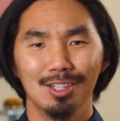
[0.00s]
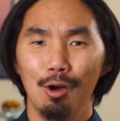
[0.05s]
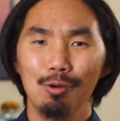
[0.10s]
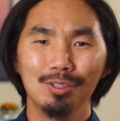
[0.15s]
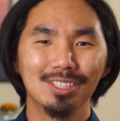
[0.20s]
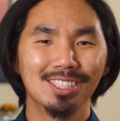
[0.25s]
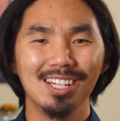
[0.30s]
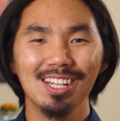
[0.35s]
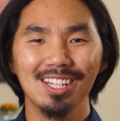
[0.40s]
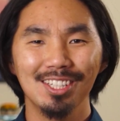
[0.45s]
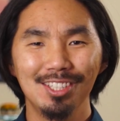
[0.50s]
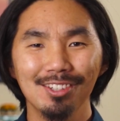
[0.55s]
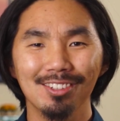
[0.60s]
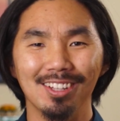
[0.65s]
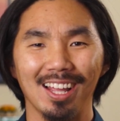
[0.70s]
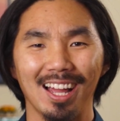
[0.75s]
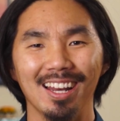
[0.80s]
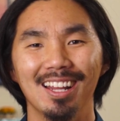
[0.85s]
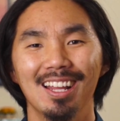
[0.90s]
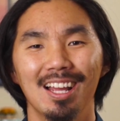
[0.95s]
one's going to do
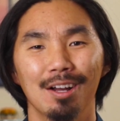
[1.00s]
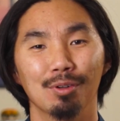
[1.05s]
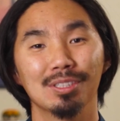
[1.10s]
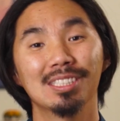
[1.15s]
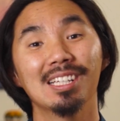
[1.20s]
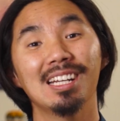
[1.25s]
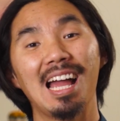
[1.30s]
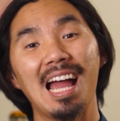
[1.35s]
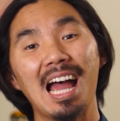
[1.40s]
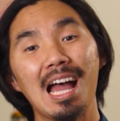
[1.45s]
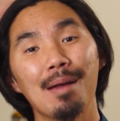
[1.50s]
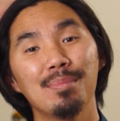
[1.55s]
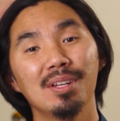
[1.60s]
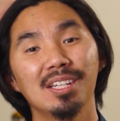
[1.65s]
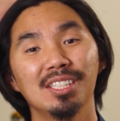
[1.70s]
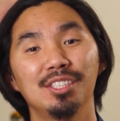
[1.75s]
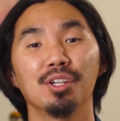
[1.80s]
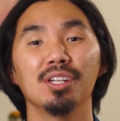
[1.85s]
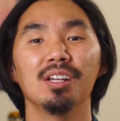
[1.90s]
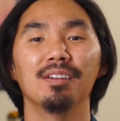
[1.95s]
that. What's going to happen
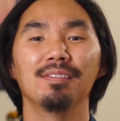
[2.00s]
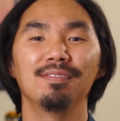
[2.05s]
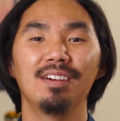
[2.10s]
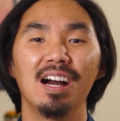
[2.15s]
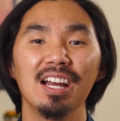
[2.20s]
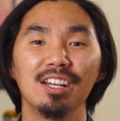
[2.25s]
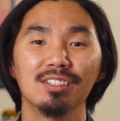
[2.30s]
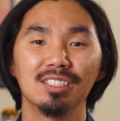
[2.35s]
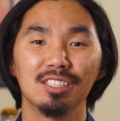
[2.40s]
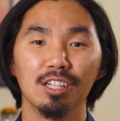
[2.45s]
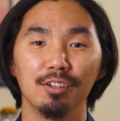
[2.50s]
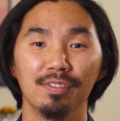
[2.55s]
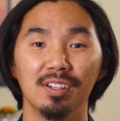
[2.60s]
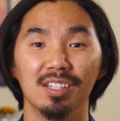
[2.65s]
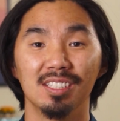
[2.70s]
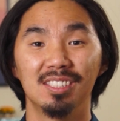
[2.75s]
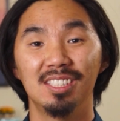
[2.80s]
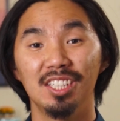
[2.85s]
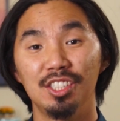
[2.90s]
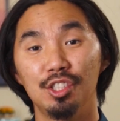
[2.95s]
is you're going to find yourself in
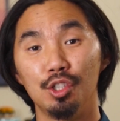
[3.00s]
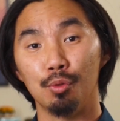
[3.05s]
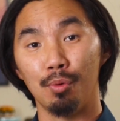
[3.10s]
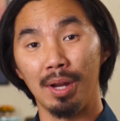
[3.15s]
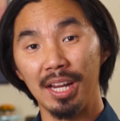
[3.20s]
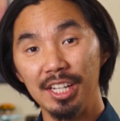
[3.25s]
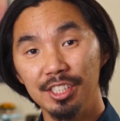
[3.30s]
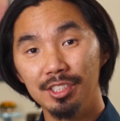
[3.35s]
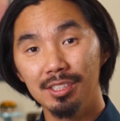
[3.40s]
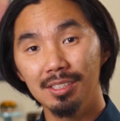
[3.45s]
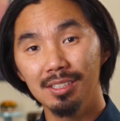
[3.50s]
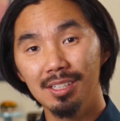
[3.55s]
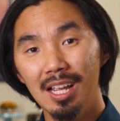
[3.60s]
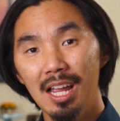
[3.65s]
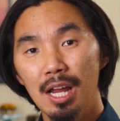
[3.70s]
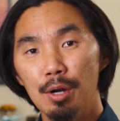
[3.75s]
a situation